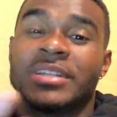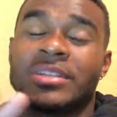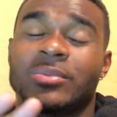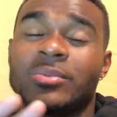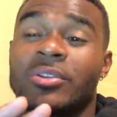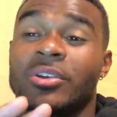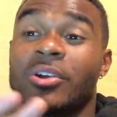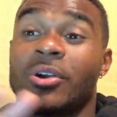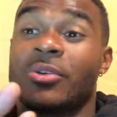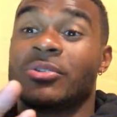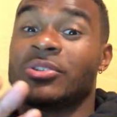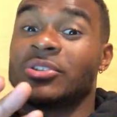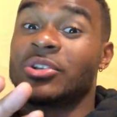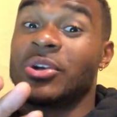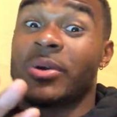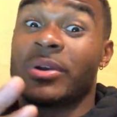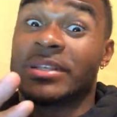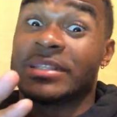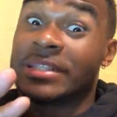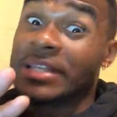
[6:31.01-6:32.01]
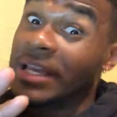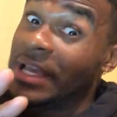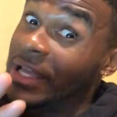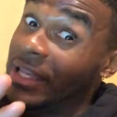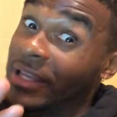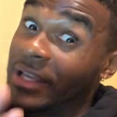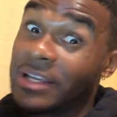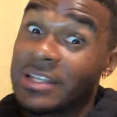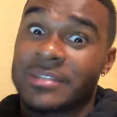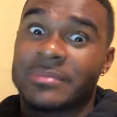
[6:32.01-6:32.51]
That's what the coaches always
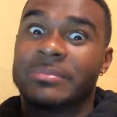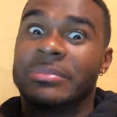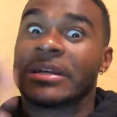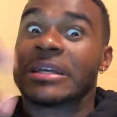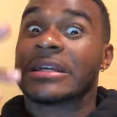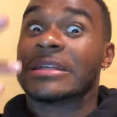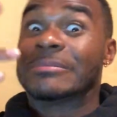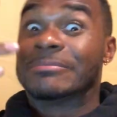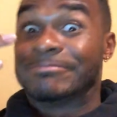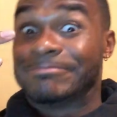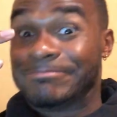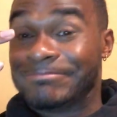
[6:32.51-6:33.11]
tell us, but